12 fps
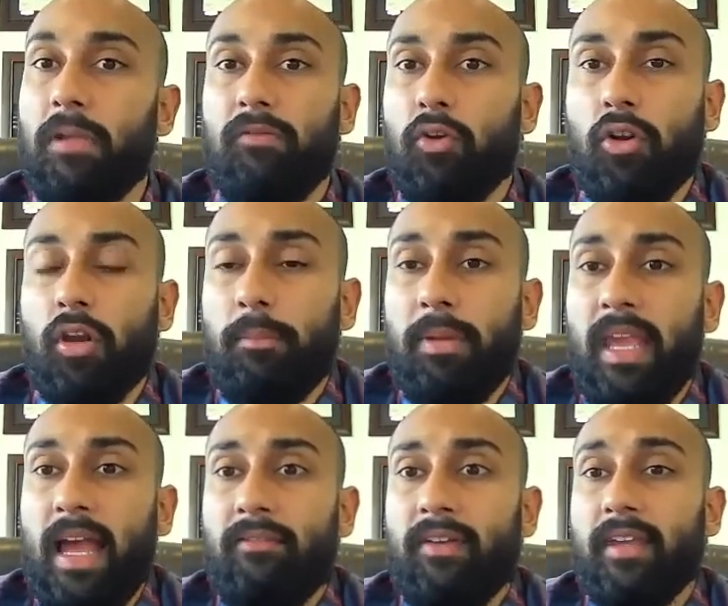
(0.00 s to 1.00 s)
If you're going to be
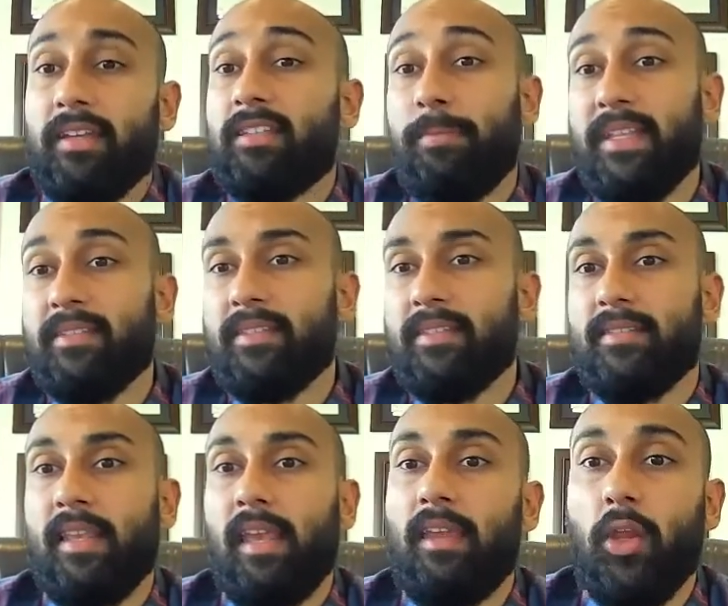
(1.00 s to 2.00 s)
having expenses,
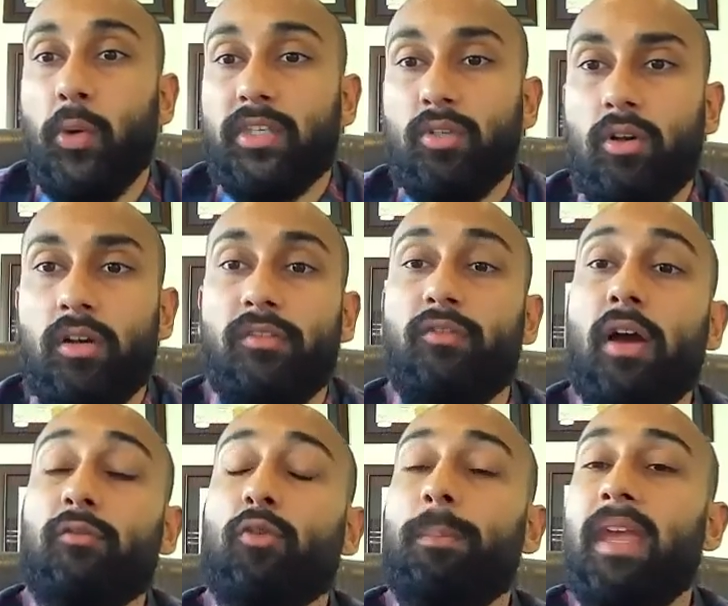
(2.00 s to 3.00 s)
say in US dollar, if you
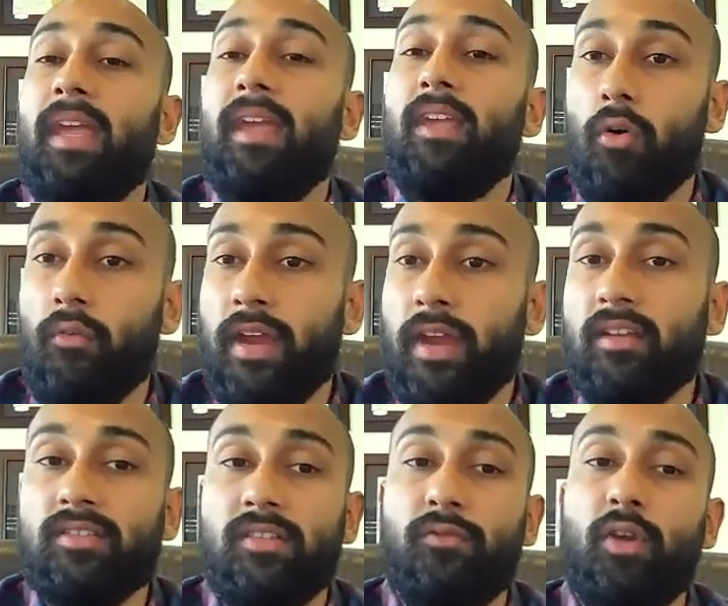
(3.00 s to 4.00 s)
have to pay your
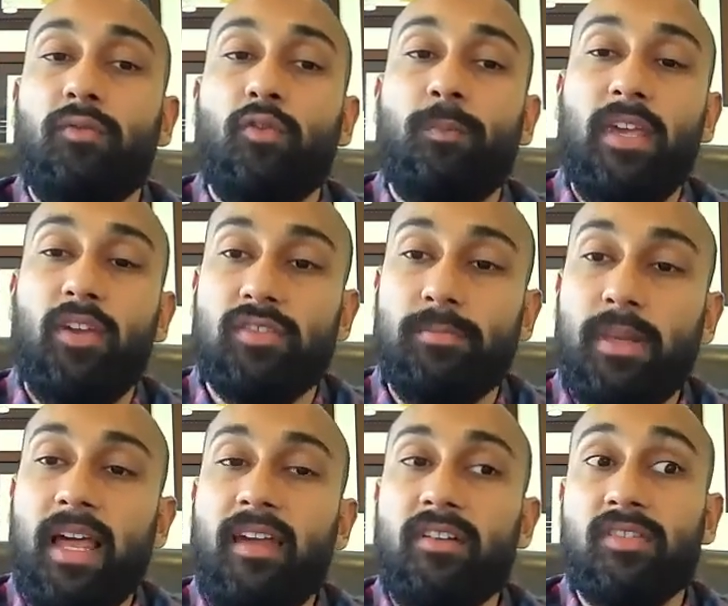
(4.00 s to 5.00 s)
vendors, if you have to pay your
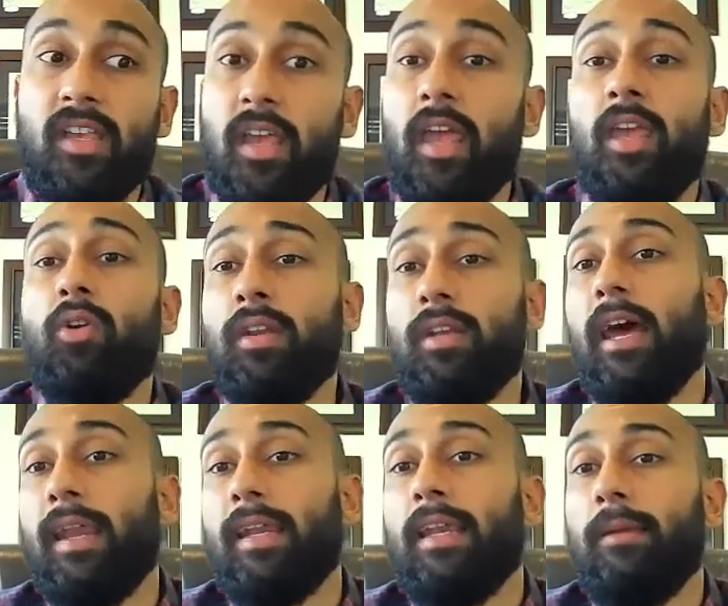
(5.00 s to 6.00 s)
suppliers, you can
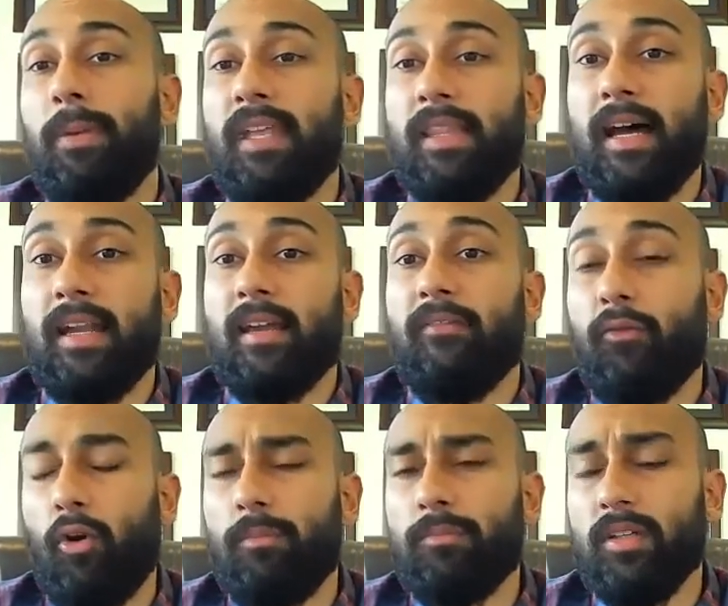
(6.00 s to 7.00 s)
directly pay that
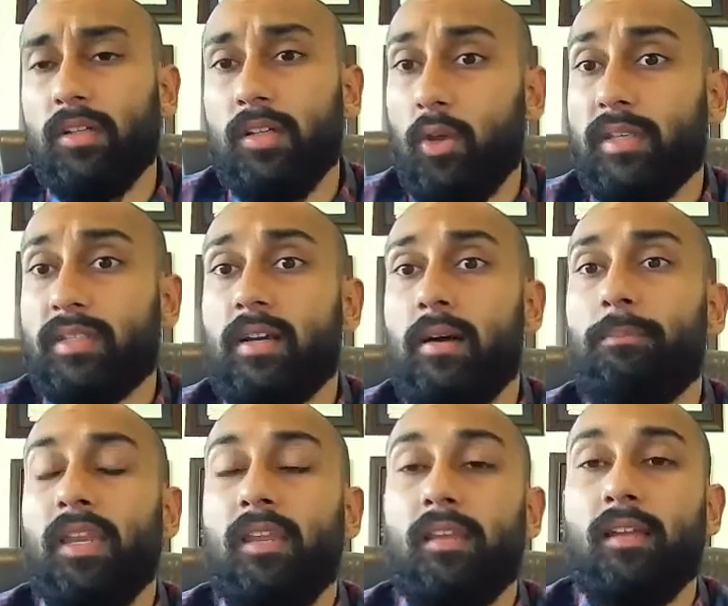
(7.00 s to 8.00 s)
from the US
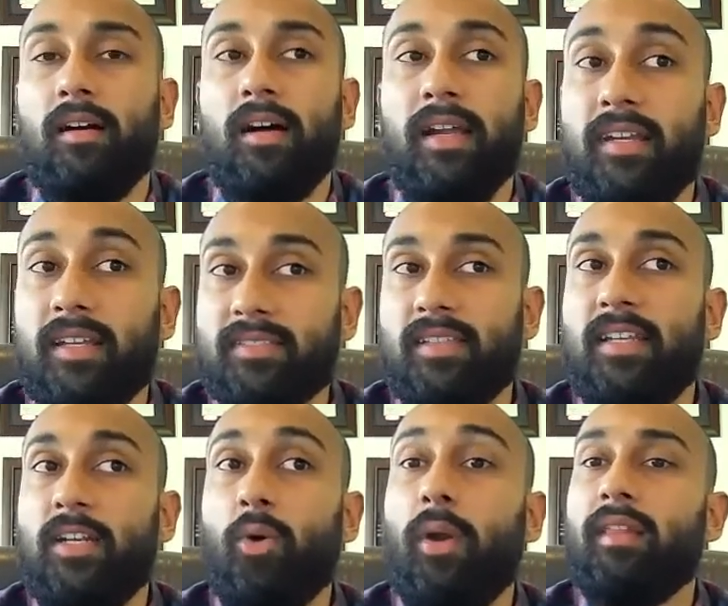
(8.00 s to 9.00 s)
company. It doesn't
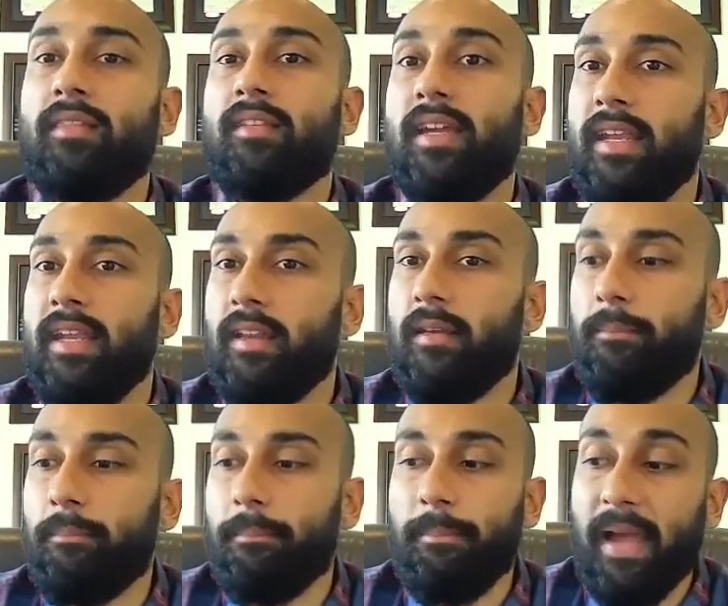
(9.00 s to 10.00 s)
need to hit the Indian
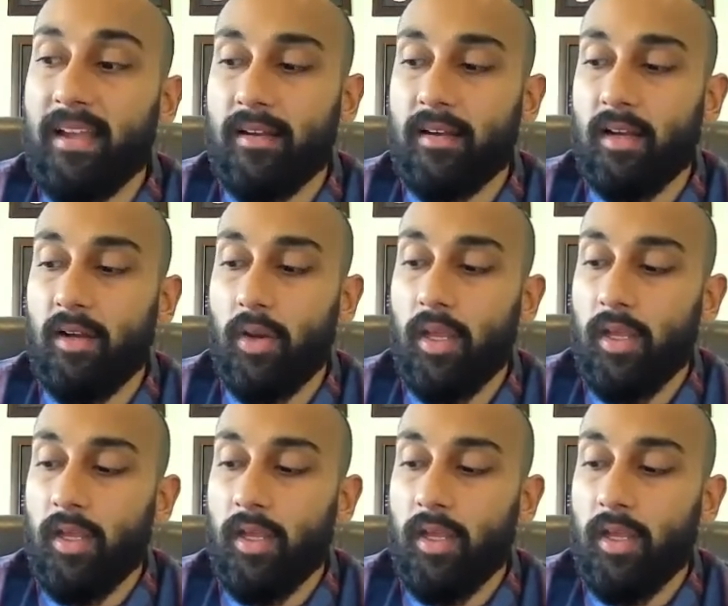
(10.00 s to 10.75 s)
bank account.